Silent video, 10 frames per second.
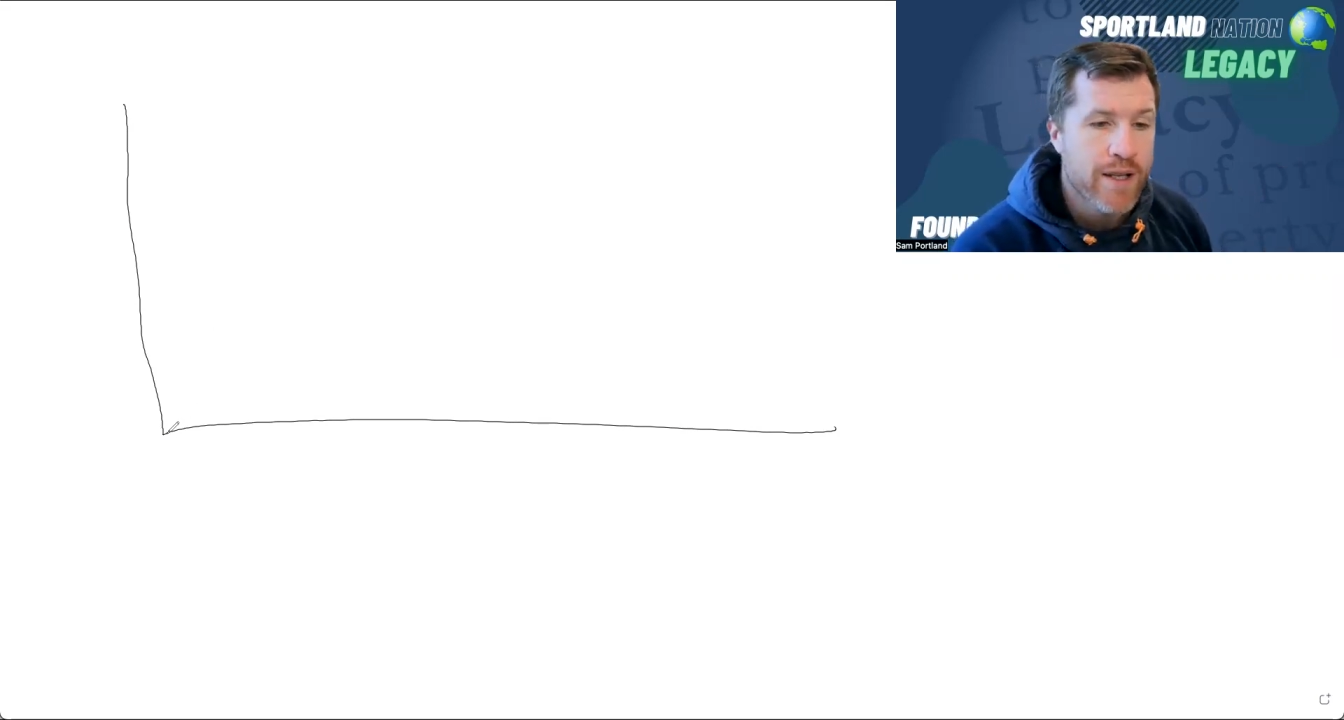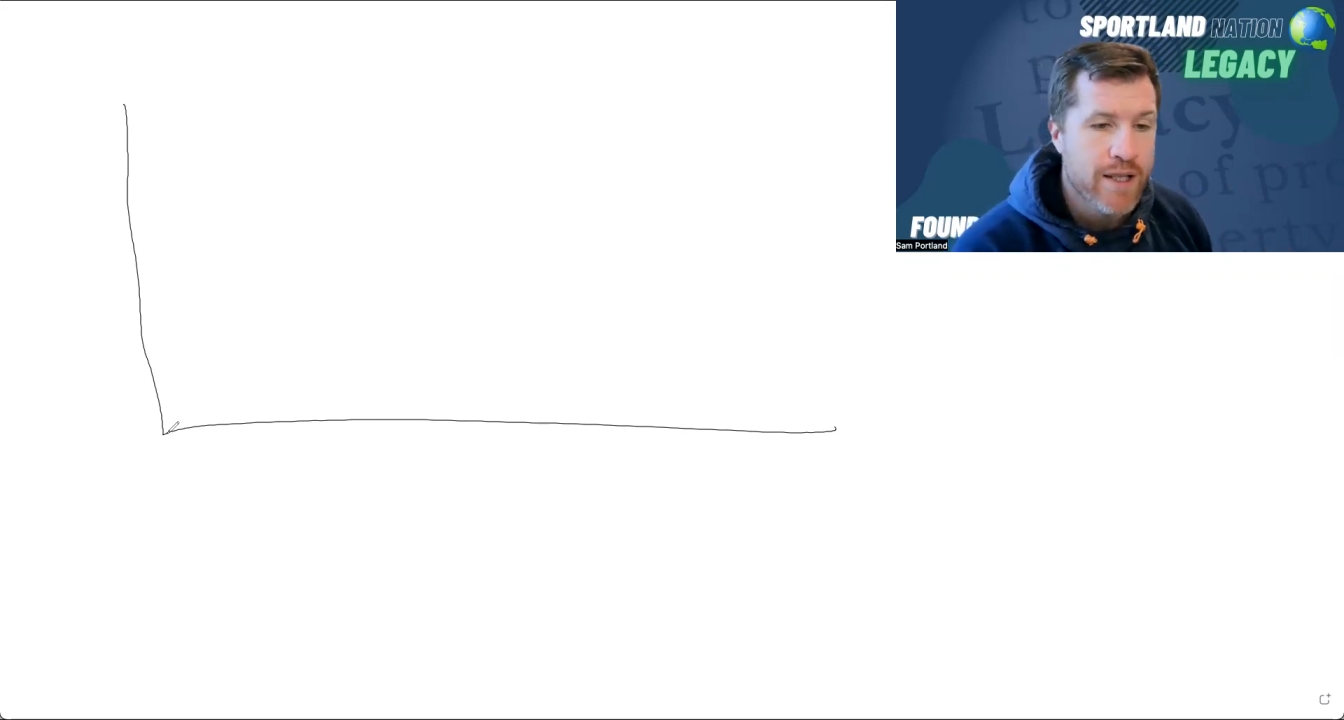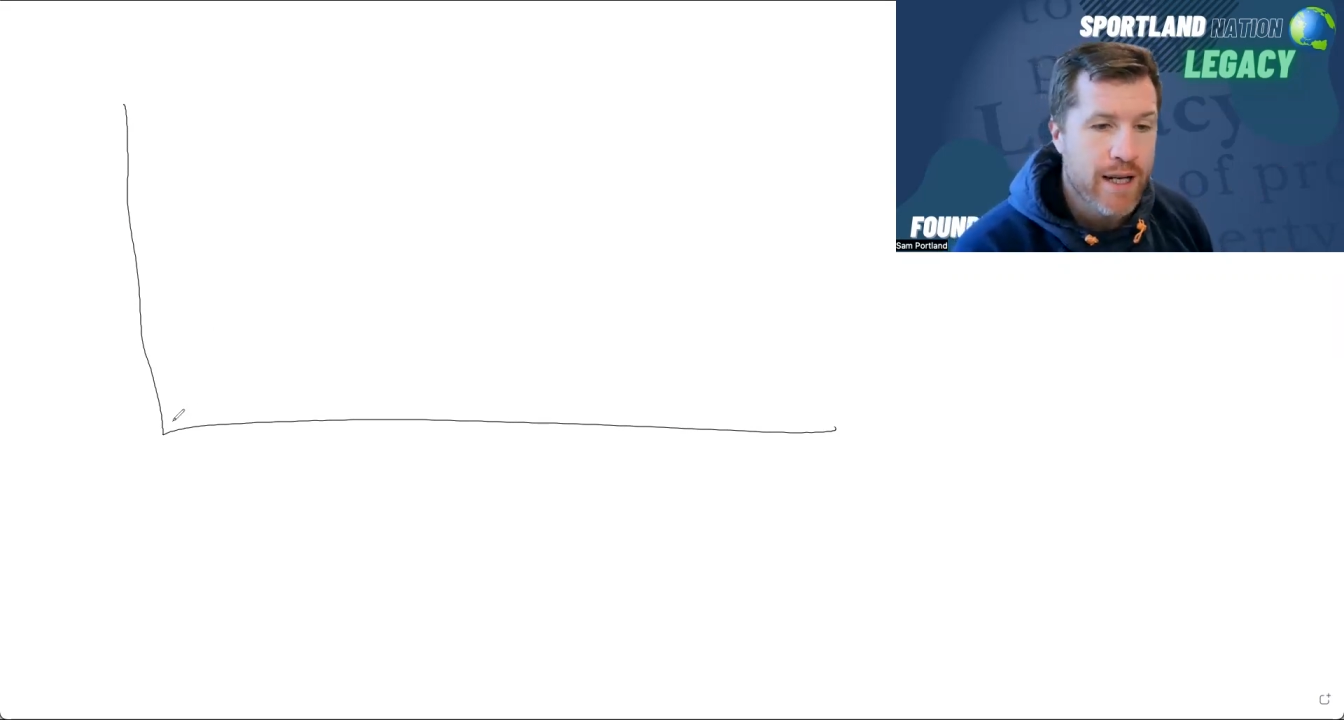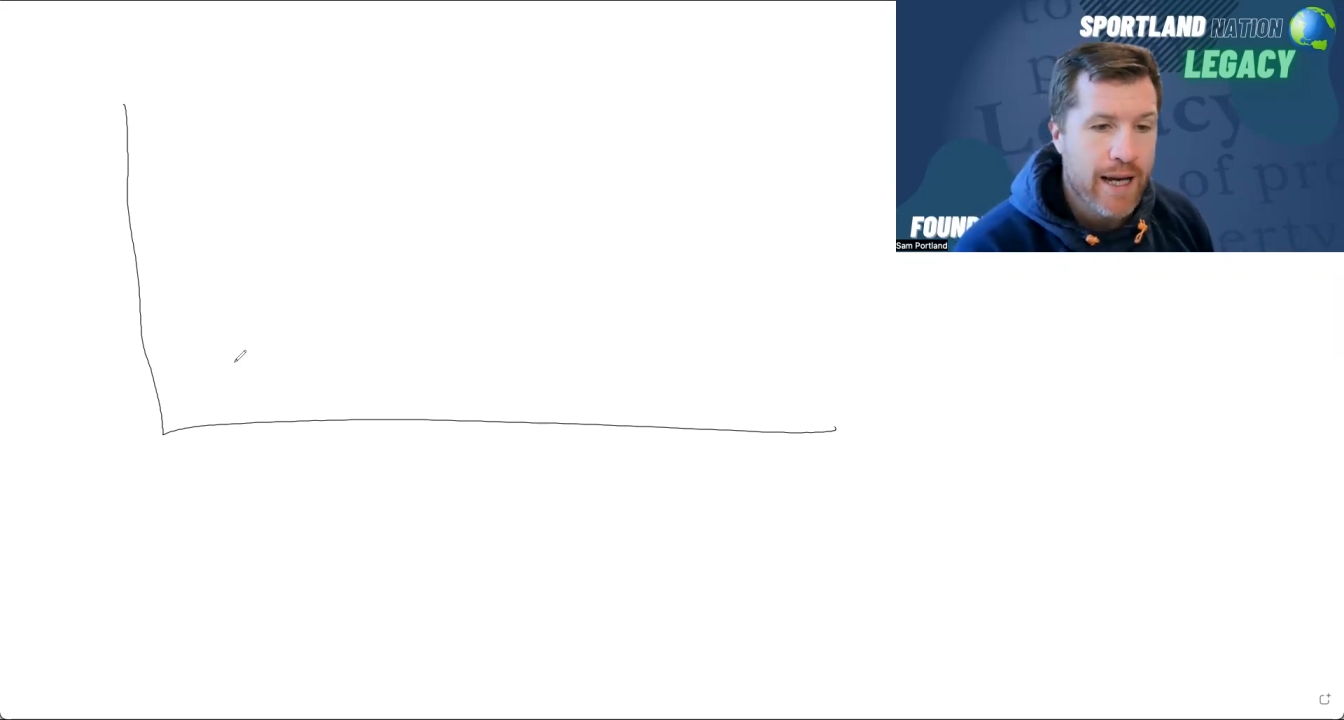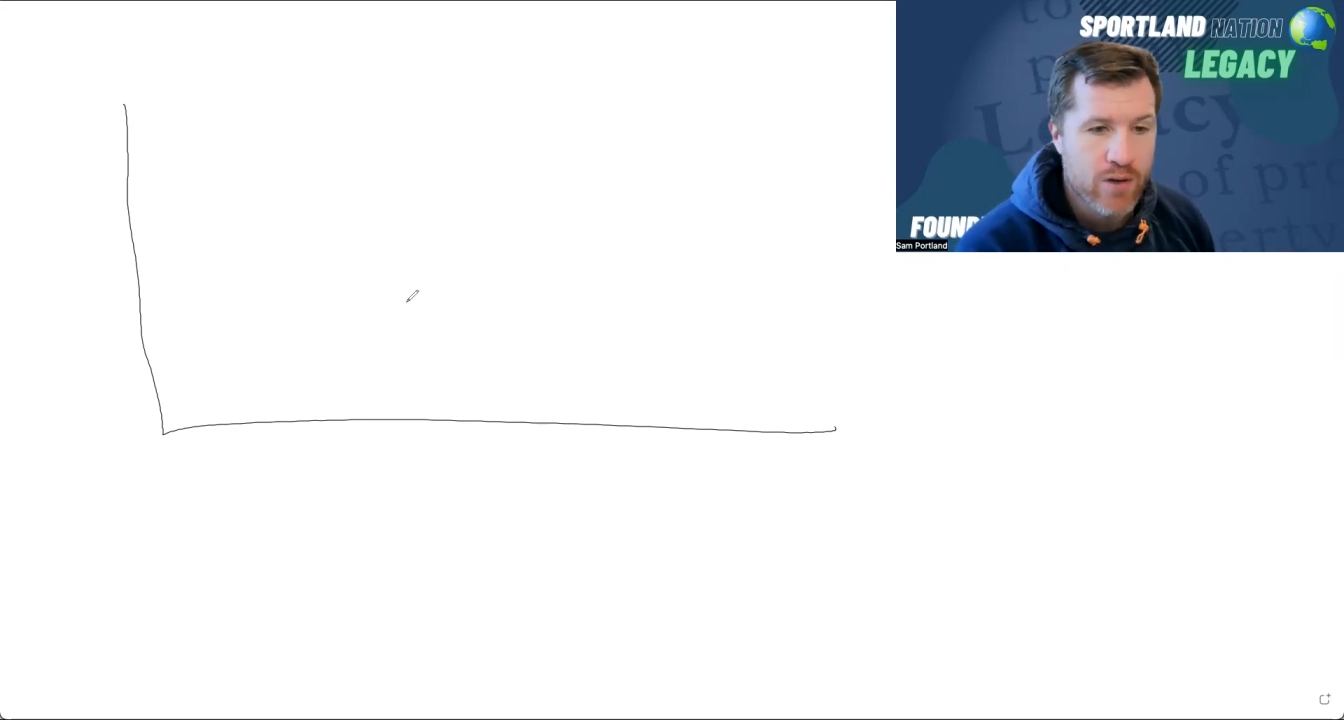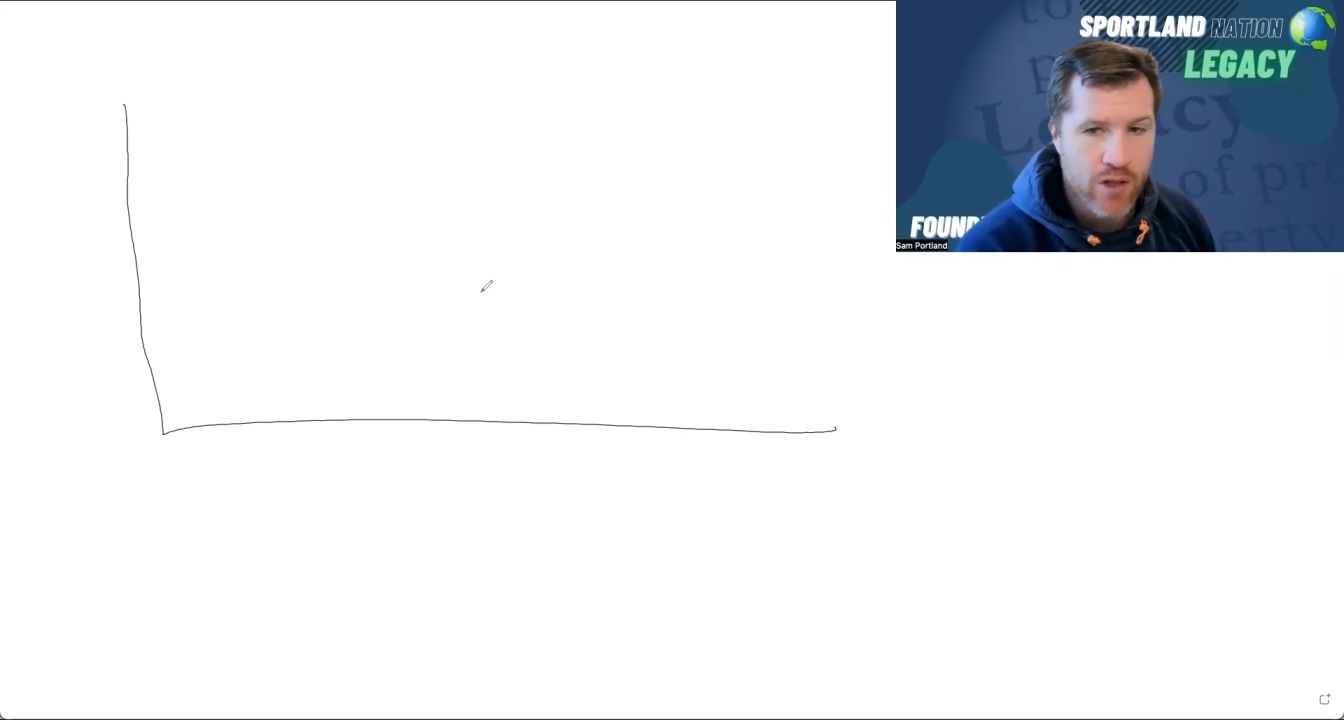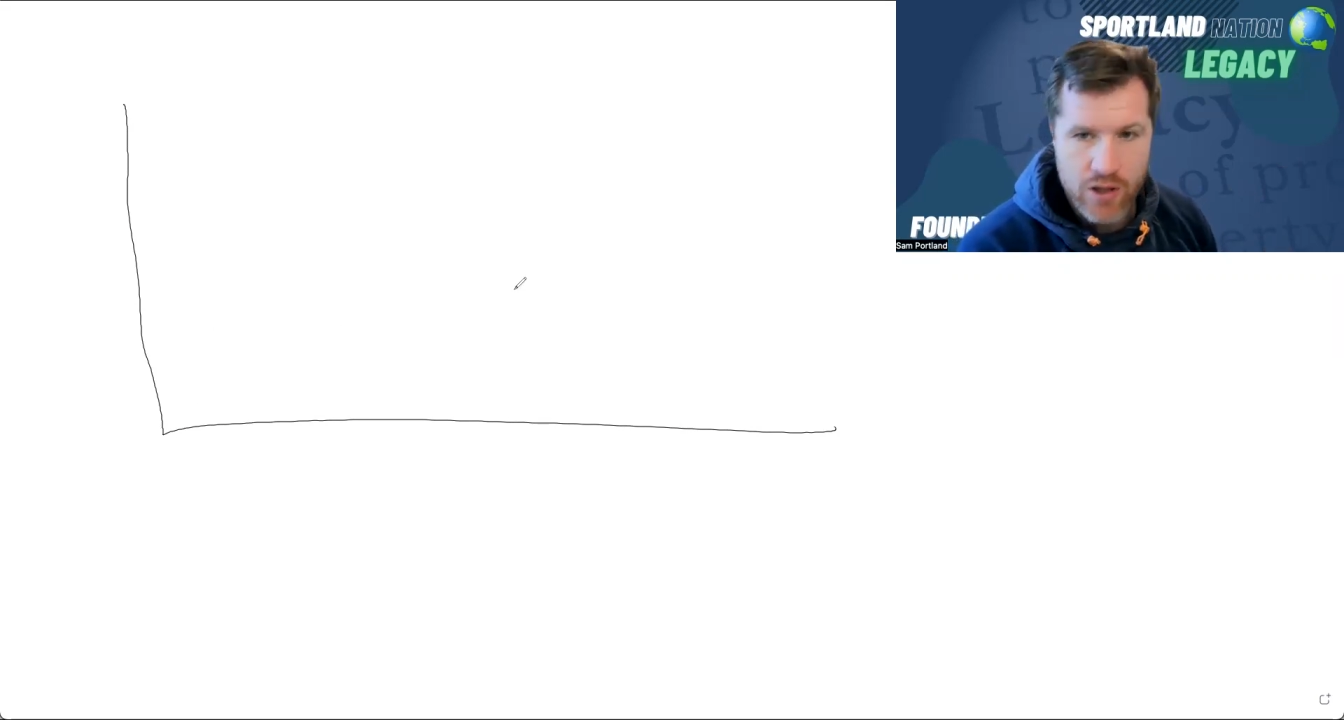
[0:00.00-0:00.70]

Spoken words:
this allows